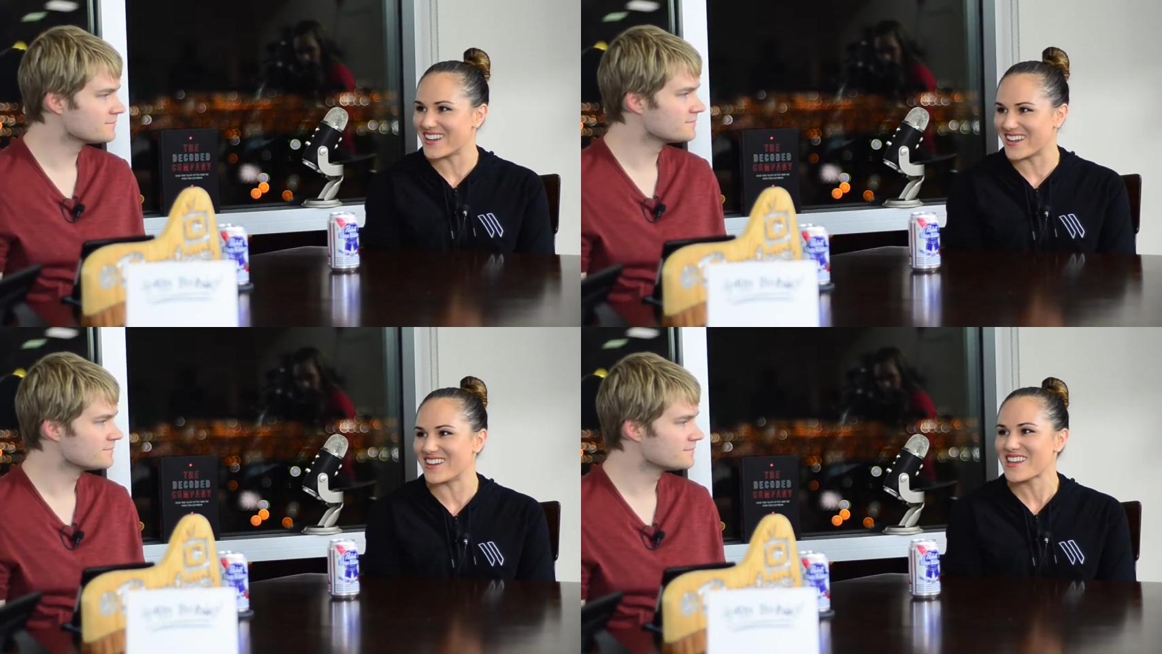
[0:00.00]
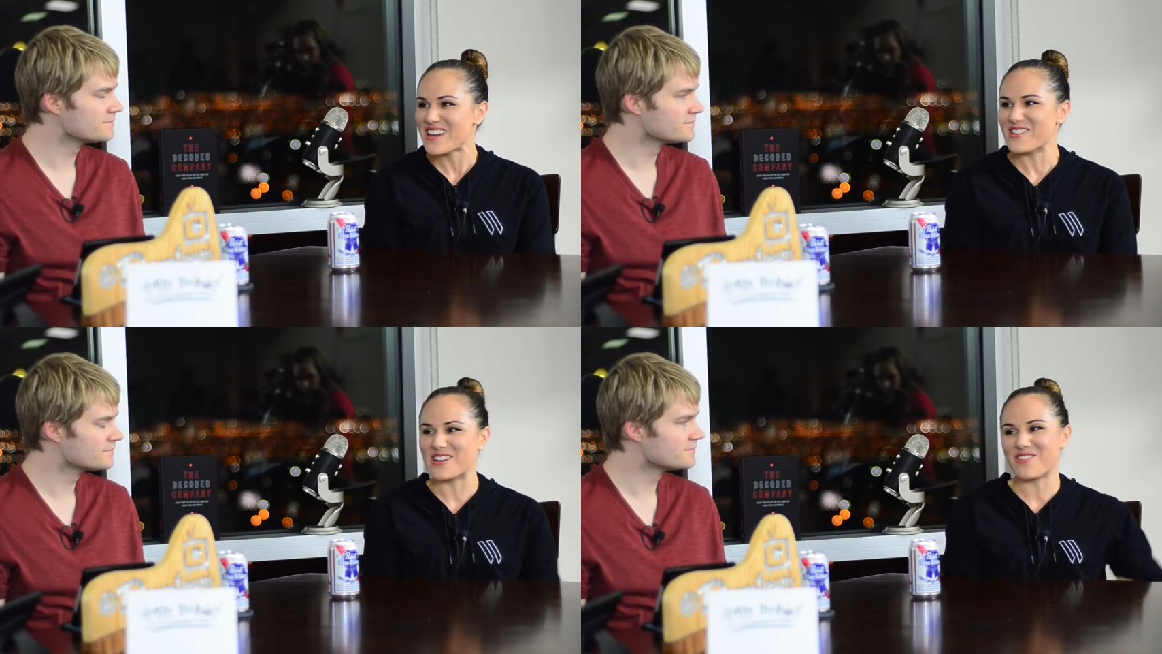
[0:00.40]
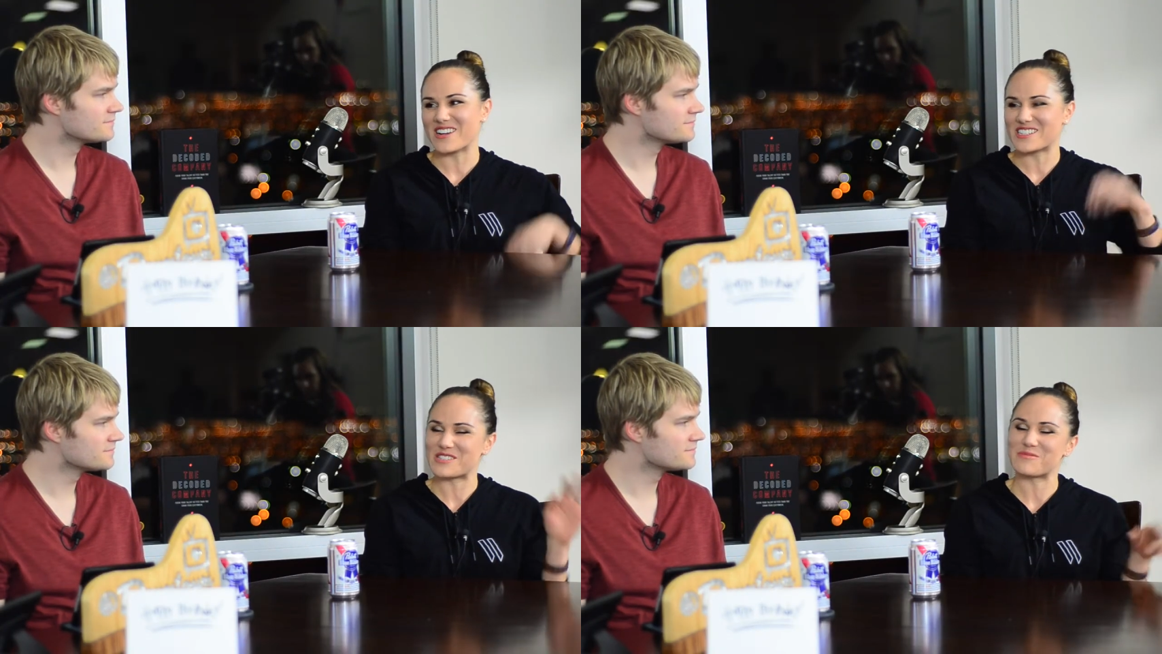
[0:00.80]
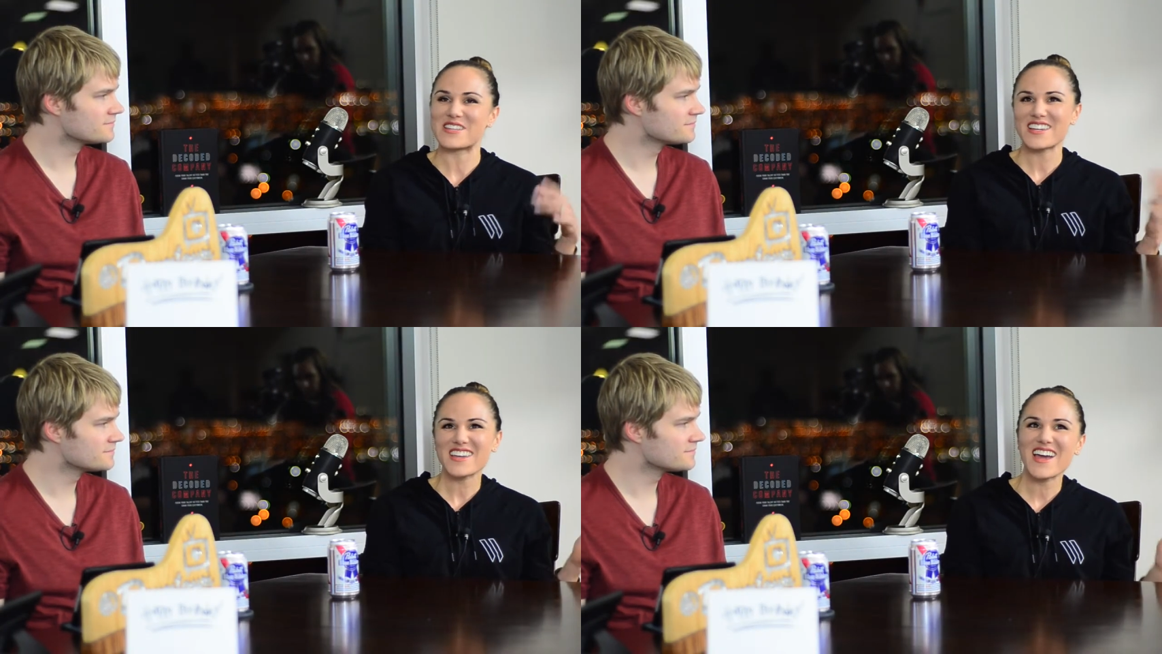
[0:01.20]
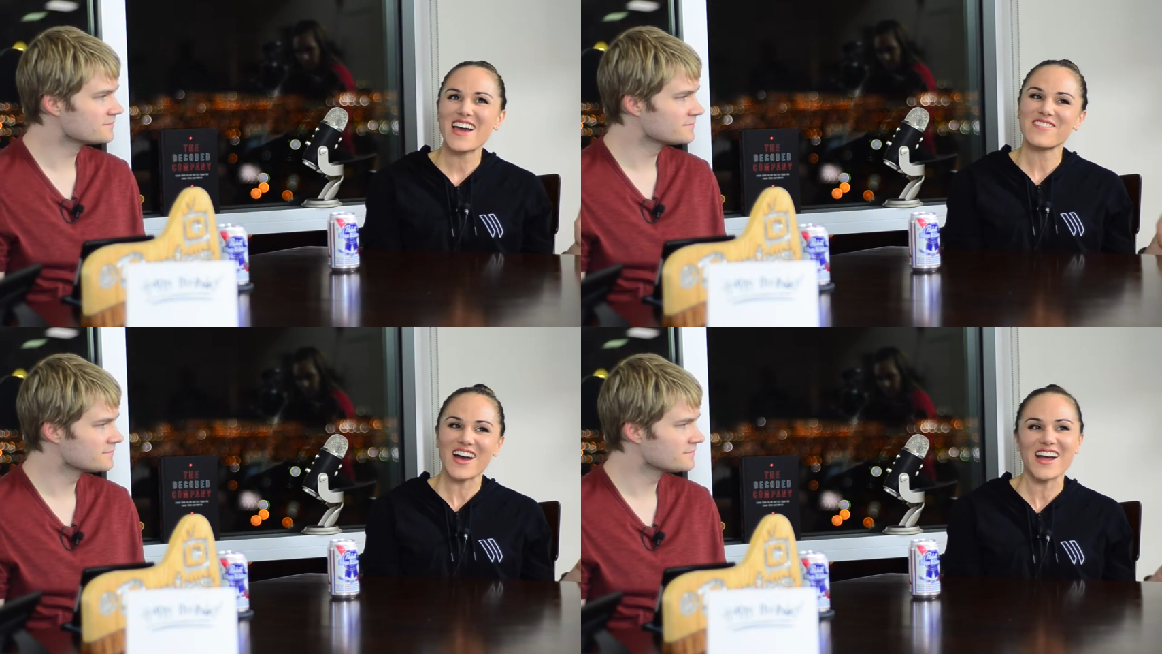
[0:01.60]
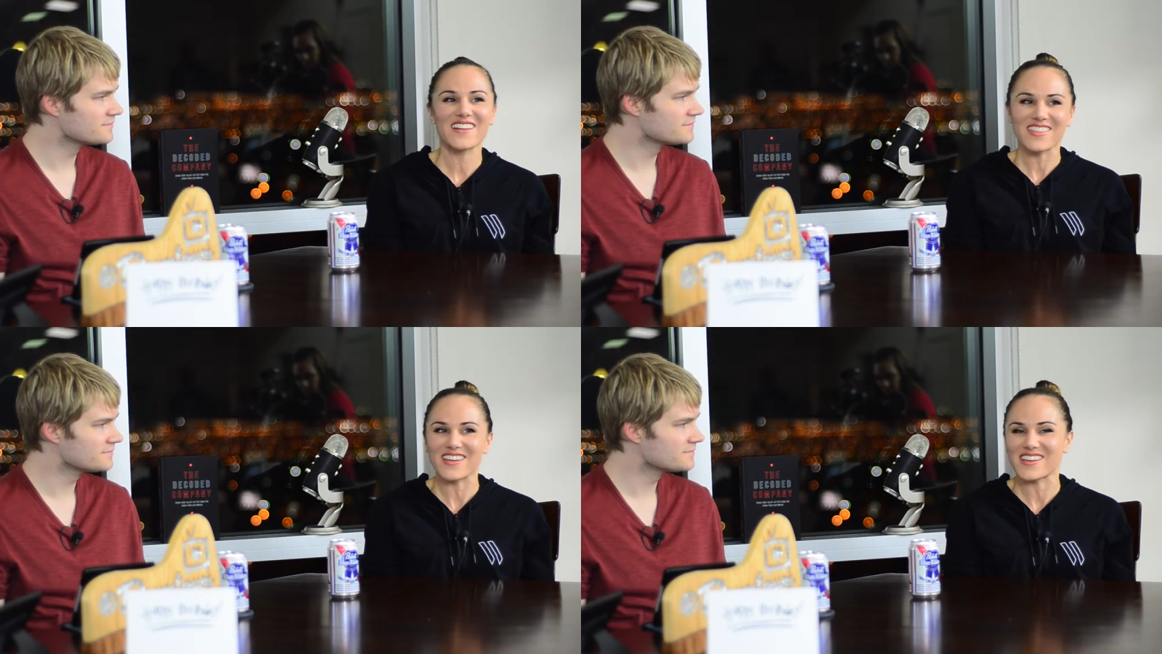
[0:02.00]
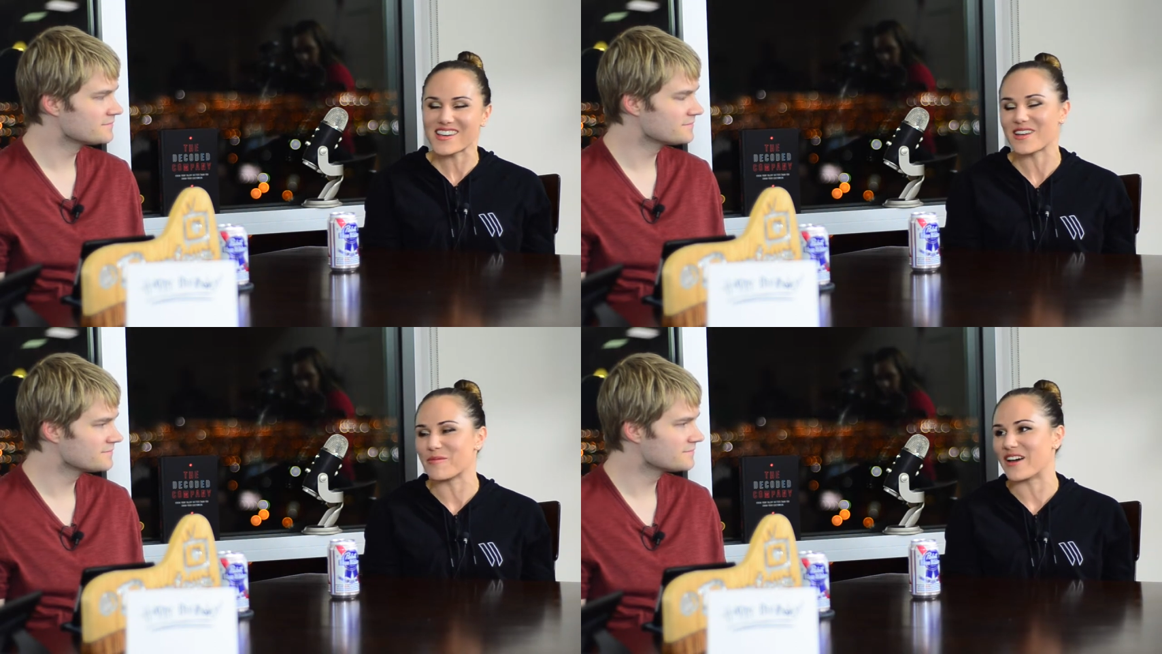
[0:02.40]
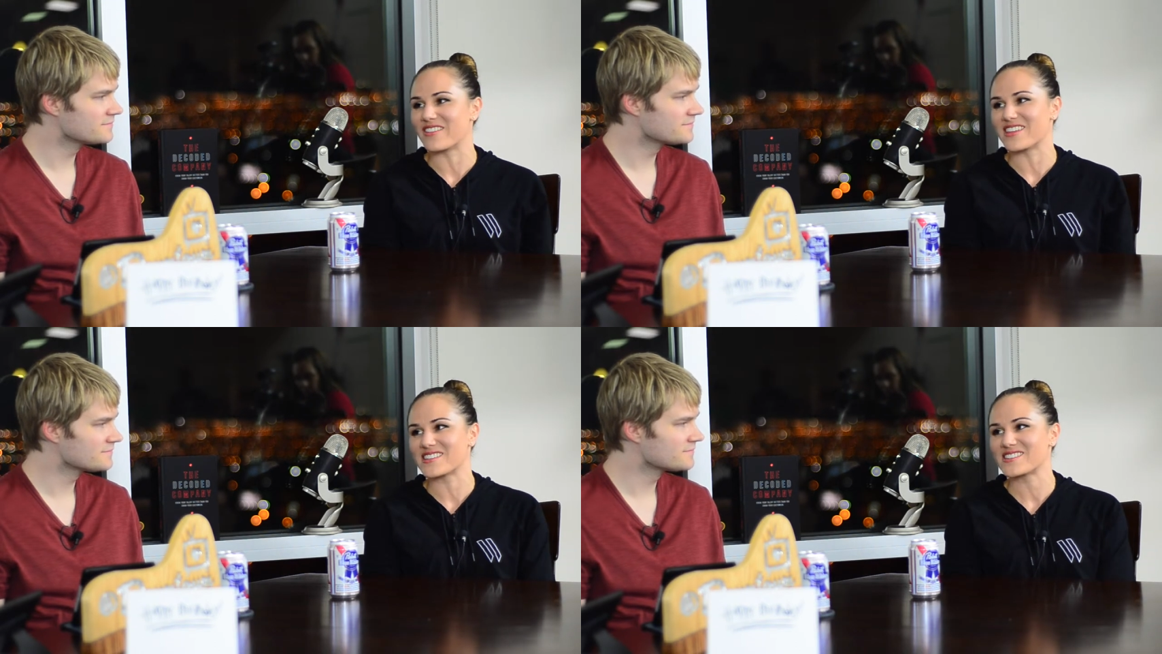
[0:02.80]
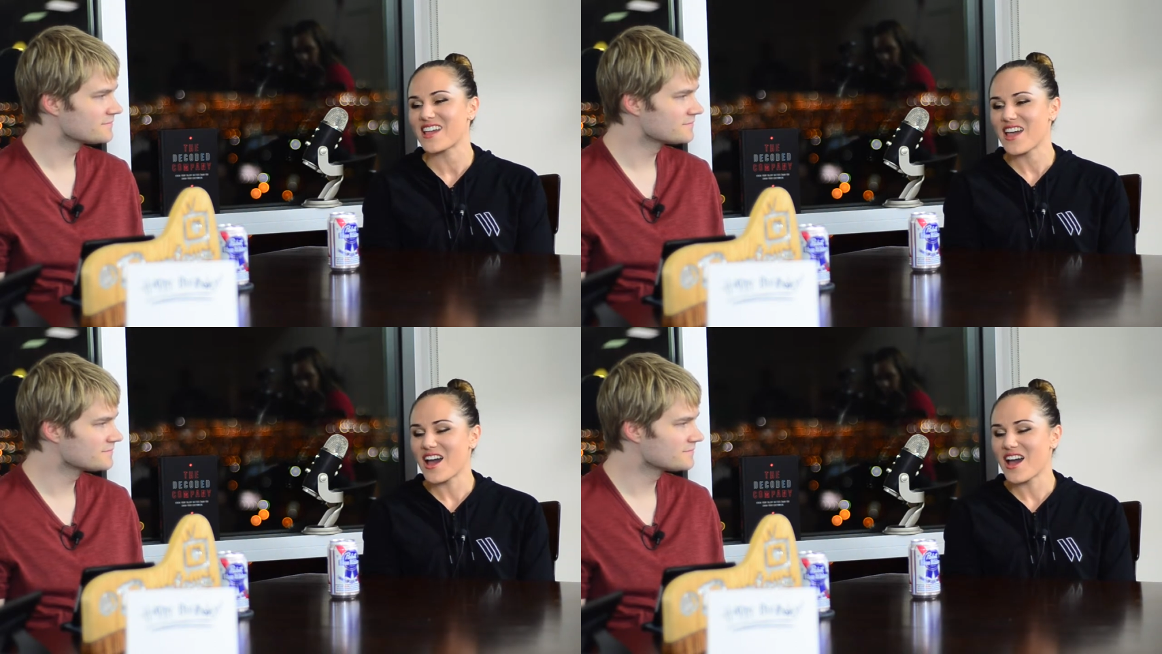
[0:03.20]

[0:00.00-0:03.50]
Speaker 1: it. We don't want it to just be like, eh, I'm kind of thinking about this.